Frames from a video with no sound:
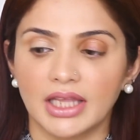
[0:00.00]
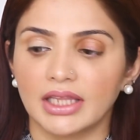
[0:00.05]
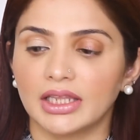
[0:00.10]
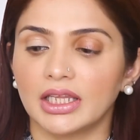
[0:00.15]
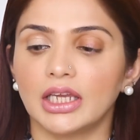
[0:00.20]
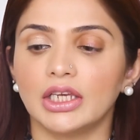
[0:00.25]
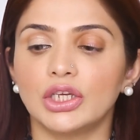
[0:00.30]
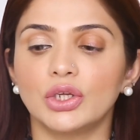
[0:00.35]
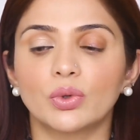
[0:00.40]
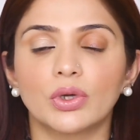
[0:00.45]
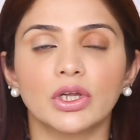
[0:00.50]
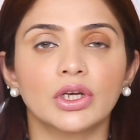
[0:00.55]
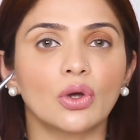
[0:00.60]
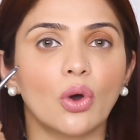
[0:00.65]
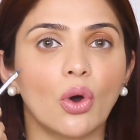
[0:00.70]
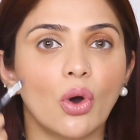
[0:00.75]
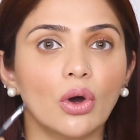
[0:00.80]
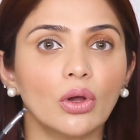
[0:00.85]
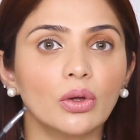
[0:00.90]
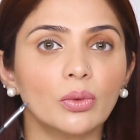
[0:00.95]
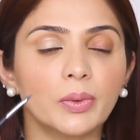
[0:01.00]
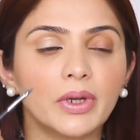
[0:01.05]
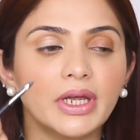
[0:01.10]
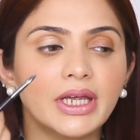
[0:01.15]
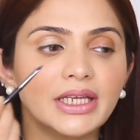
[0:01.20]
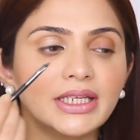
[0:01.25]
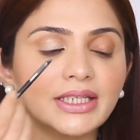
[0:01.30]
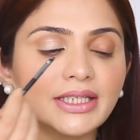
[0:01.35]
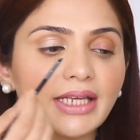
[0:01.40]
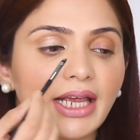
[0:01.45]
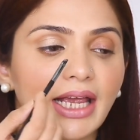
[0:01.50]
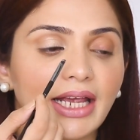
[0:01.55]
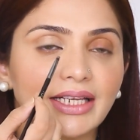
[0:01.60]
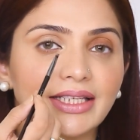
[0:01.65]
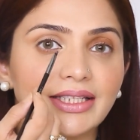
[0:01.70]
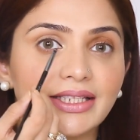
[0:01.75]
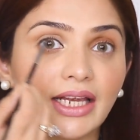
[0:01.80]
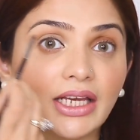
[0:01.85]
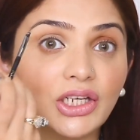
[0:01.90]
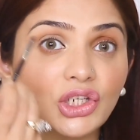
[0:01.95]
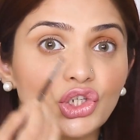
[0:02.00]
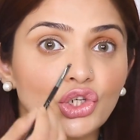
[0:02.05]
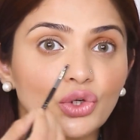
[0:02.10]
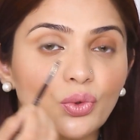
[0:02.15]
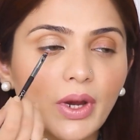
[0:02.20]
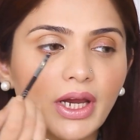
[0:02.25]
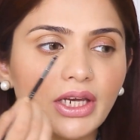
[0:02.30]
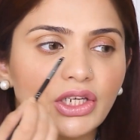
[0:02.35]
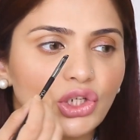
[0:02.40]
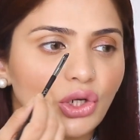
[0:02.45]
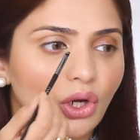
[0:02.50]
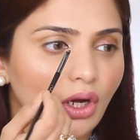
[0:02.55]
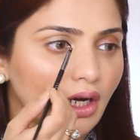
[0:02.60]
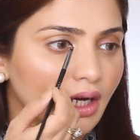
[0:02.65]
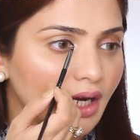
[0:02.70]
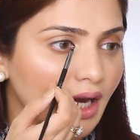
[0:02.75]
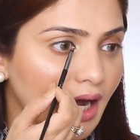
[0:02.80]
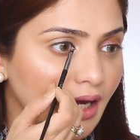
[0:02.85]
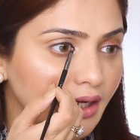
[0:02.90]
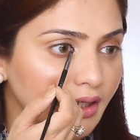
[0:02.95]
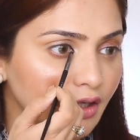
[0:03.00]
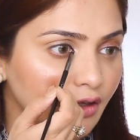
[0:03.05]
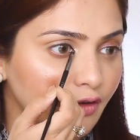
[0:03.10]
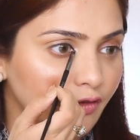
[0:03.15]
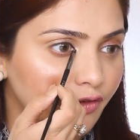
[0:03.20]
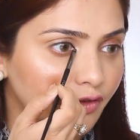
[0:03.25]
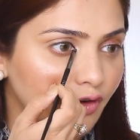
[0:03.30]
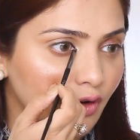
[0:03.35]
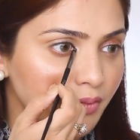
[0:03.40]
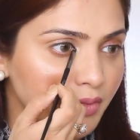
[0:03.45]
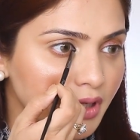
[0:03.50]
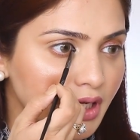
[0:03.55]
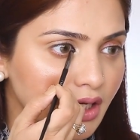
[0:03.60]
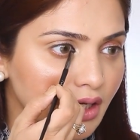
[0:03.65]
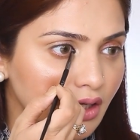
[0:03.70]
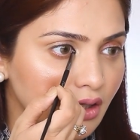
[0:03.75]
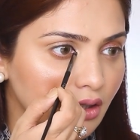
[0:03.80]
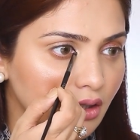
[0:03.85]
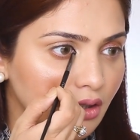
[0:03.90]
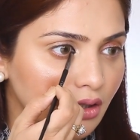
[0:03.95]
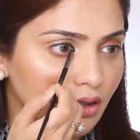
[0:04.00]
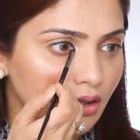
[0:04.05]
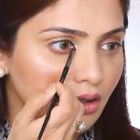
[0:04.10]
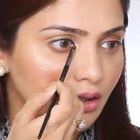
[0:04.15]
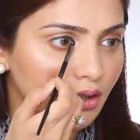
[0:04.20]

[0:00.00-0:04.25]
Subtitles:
then you can always accentuate your liner from here